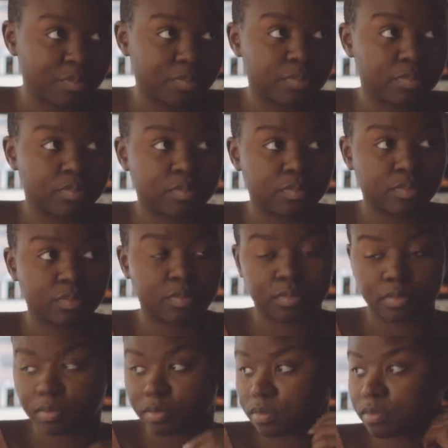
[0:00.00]

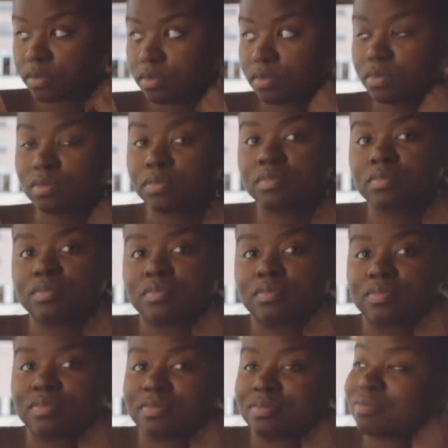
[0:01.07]

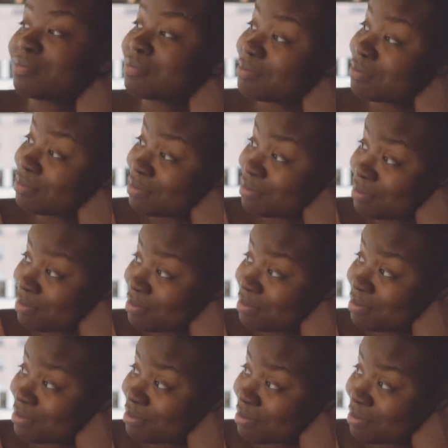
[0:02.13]

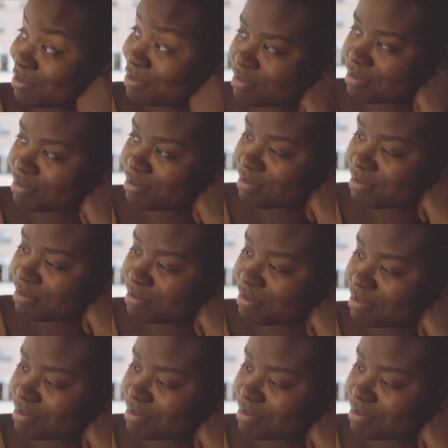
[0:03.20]
[no speech]